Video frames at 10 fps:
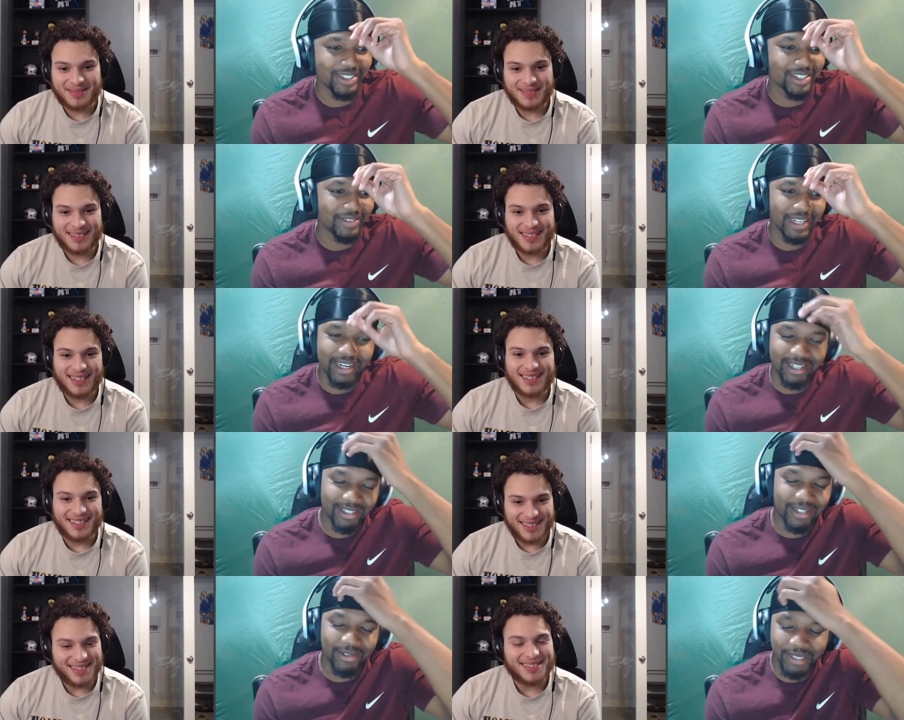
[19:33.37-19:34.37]
Speaker 1: stuff that Kyle
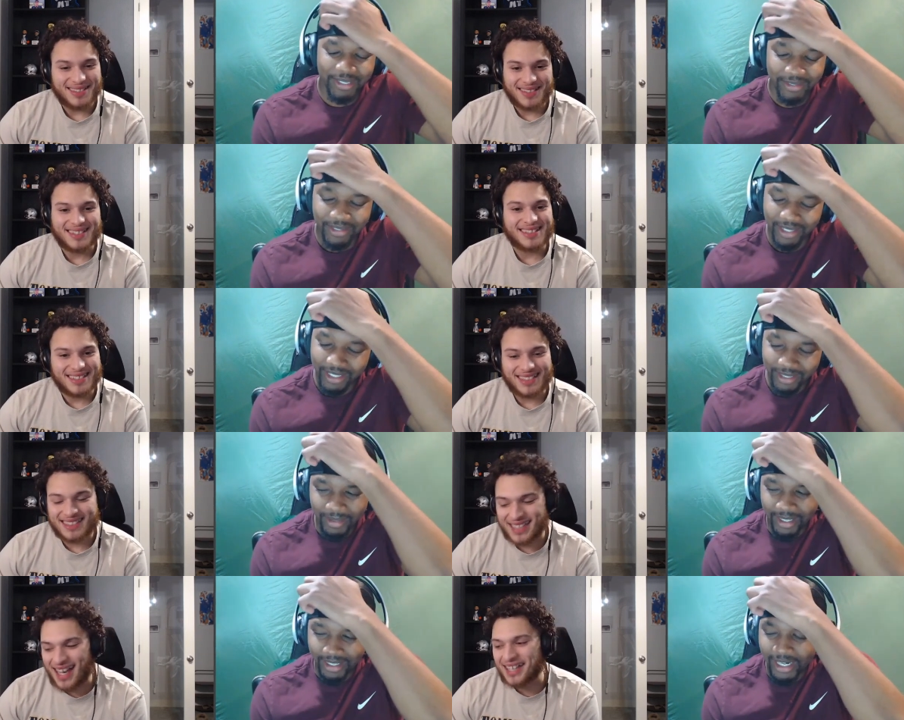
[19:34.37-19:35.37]
Lowry do.
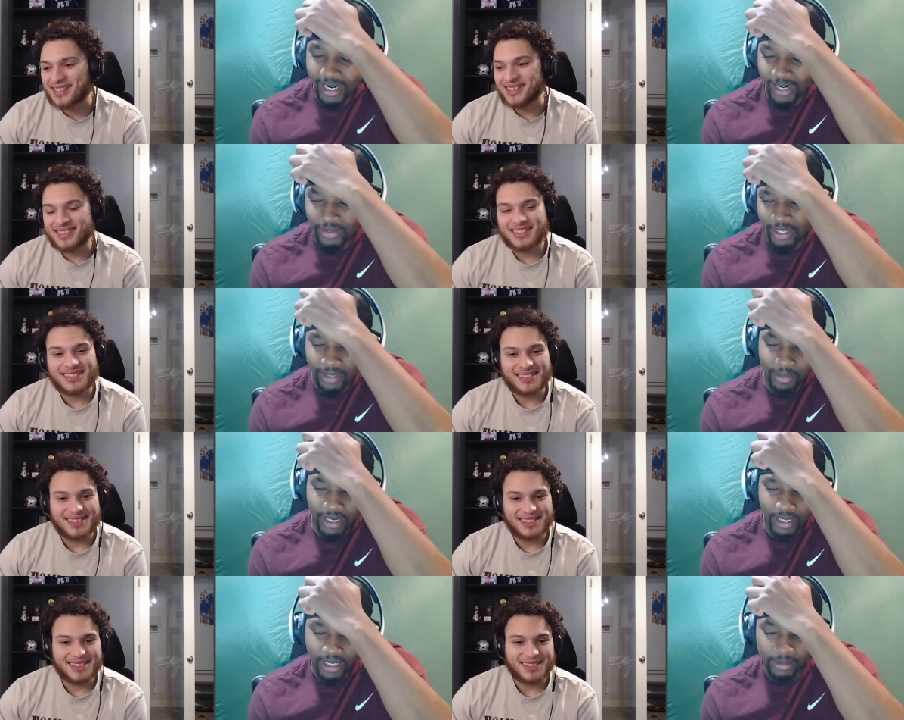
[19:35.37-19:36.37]
But exactly. yeah, I agree. He could
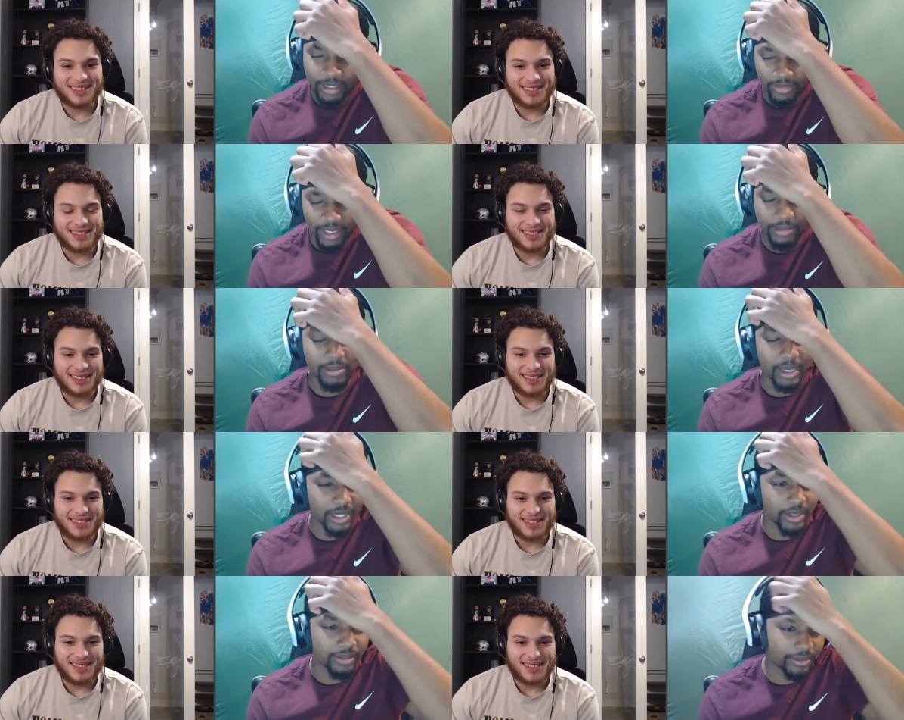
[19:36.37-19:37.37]
probably he could definitely help
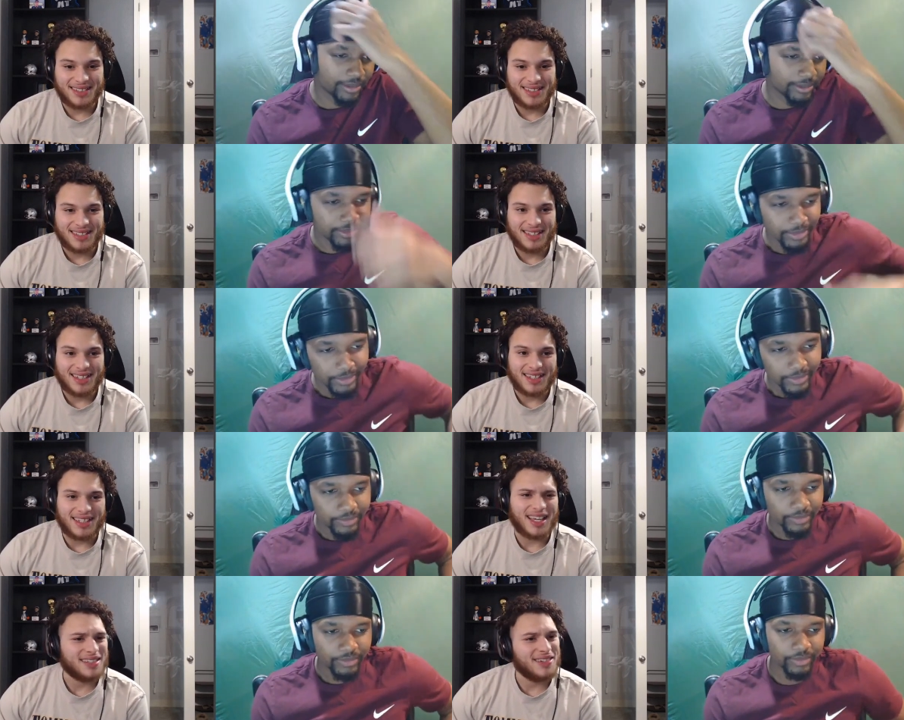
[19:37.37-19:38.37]
somebody out.
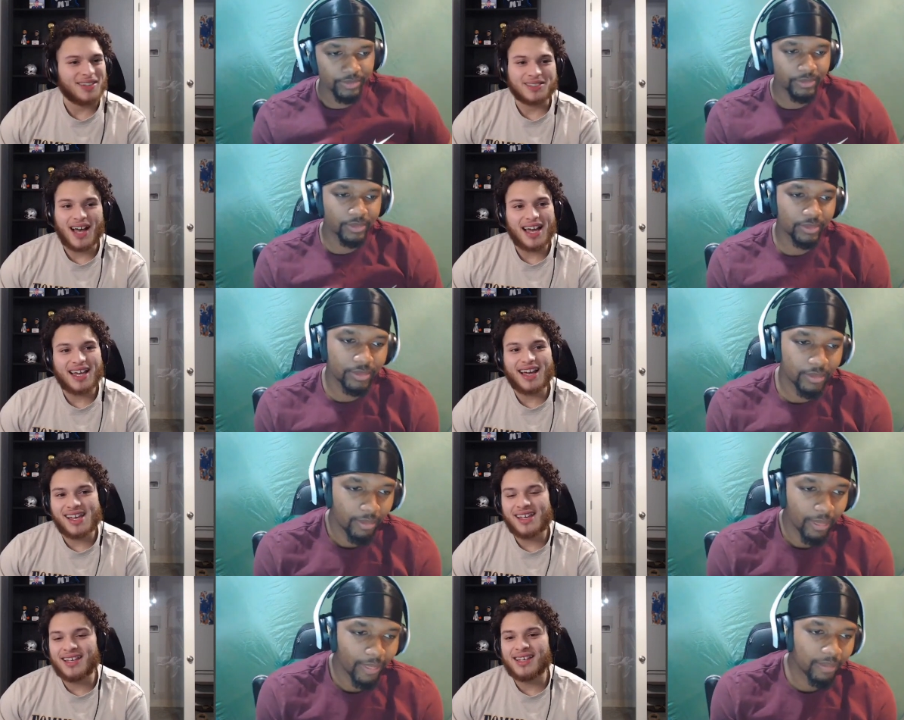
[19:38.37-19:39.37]
Speaker 2: Yeah, no. So
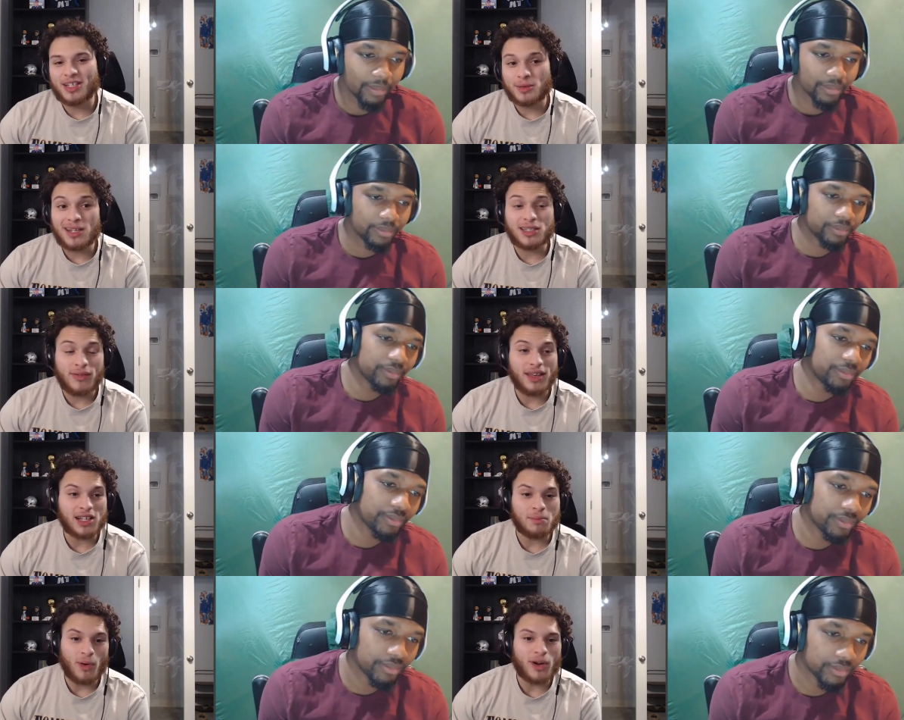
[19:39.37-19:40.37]
he, especially if he
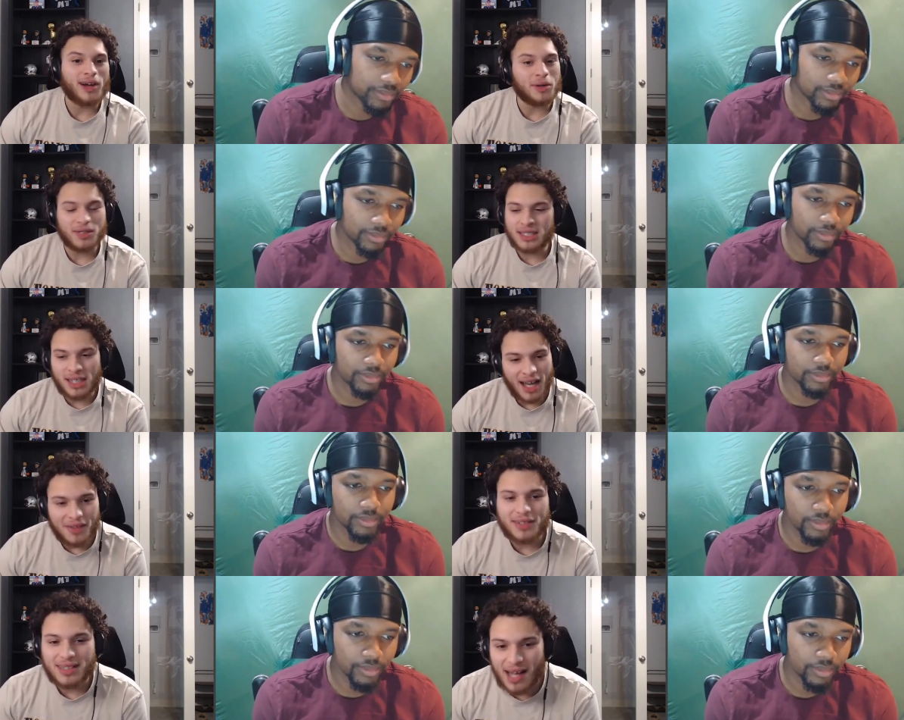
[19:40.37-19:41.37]
gets bought out, he's gonna
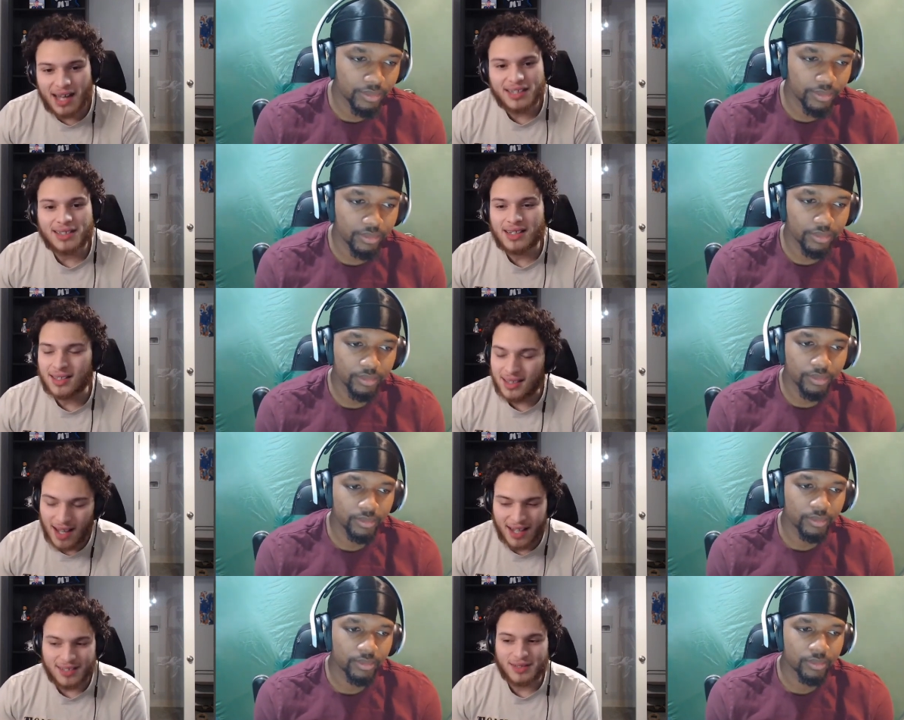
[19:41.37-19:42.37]
have a lot of a
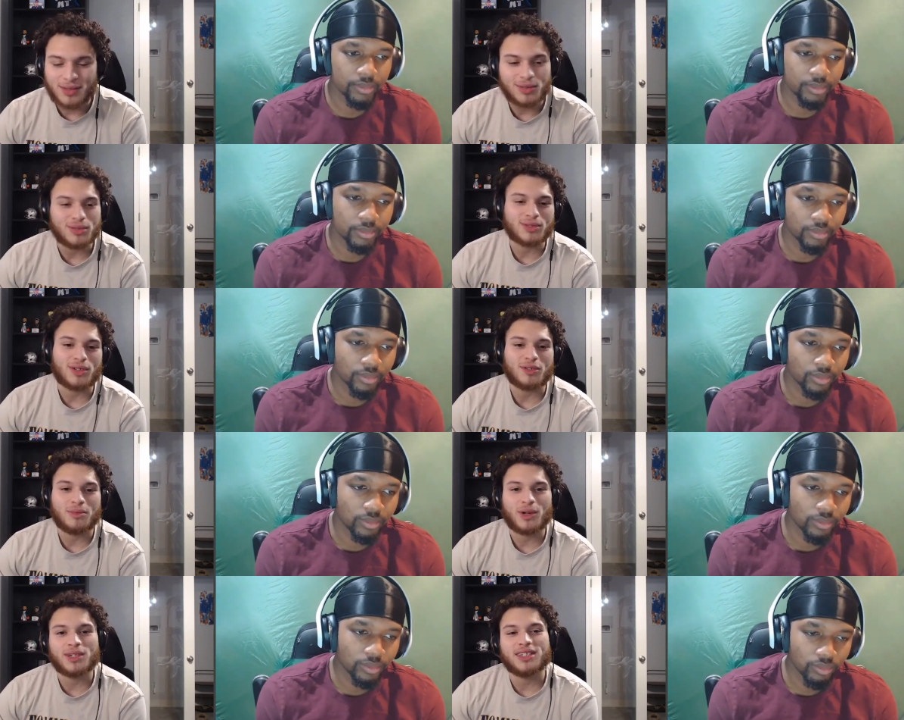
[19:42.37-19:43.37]
lot of suitors on the
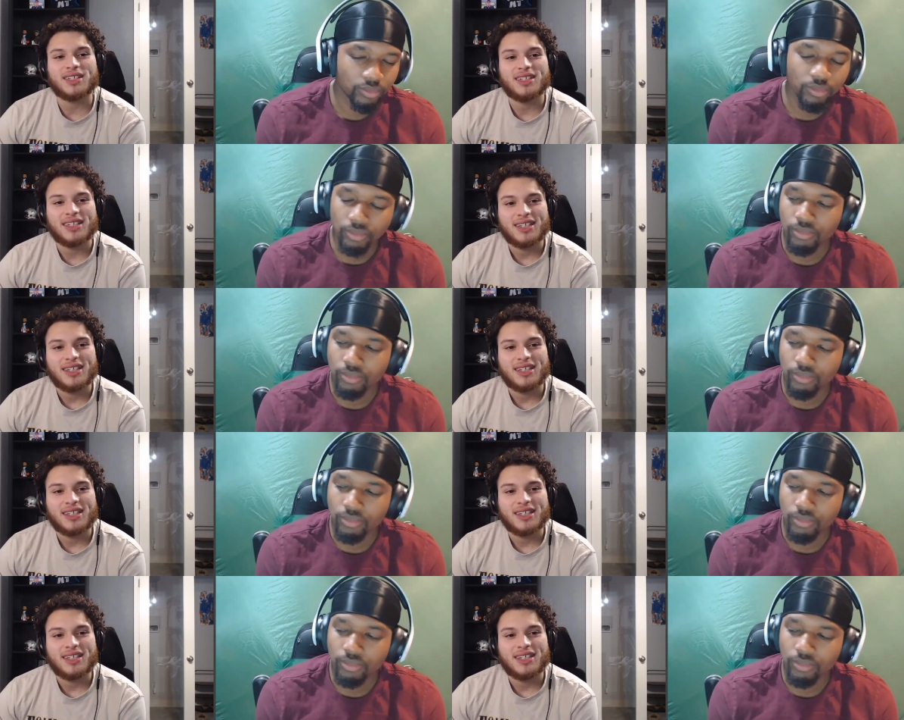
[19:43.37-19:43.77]
market.